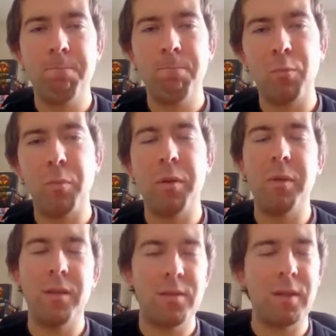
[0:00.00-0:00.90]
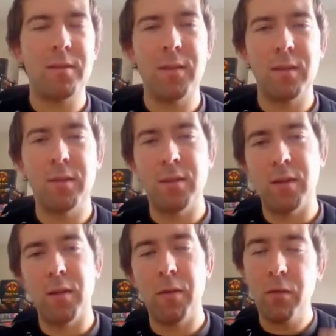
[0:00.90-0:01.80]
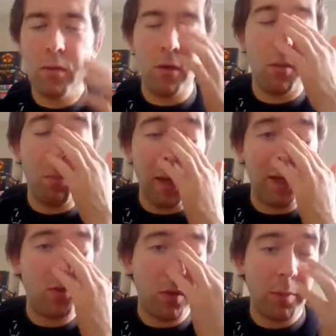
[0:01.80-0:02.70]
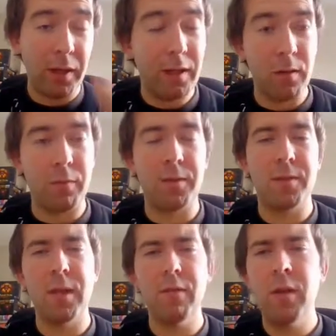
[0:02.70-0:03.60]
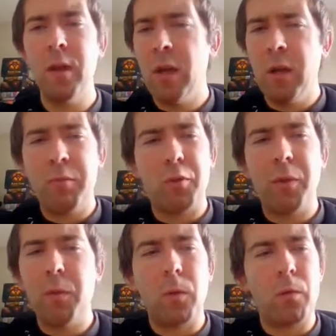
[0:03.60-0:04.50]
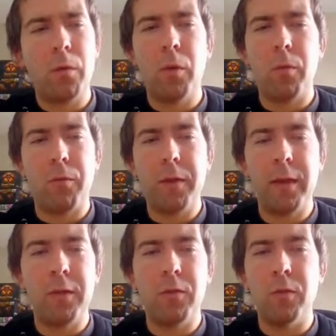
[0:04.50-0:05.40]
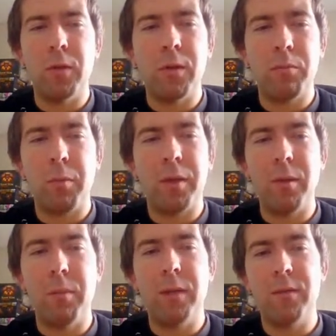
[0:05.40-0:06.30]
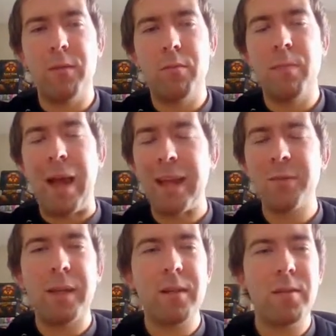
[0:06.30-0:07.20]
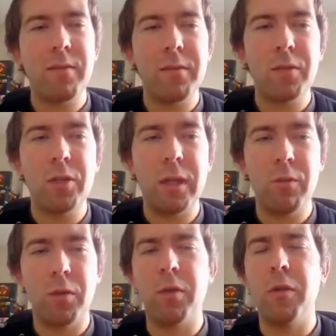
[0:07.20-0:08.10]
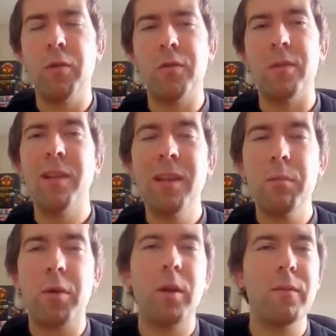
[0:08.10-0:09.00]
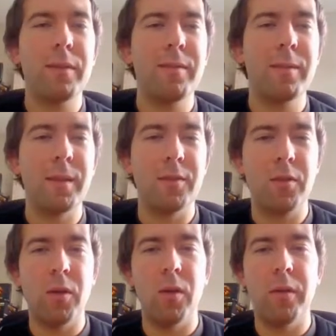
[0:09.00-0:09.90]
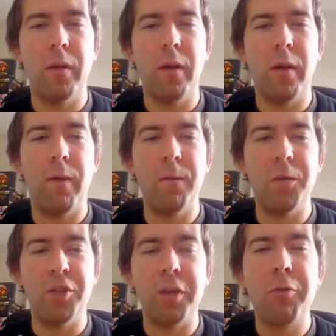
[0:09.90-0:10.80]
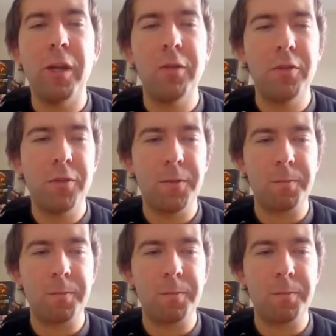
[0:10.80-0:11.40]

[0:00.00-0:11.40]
Property-based testing is a complex topic in and of itself, but we won't go really into the property-based aspects of FsCheck. We're going to use a little part of it, and it's called generators.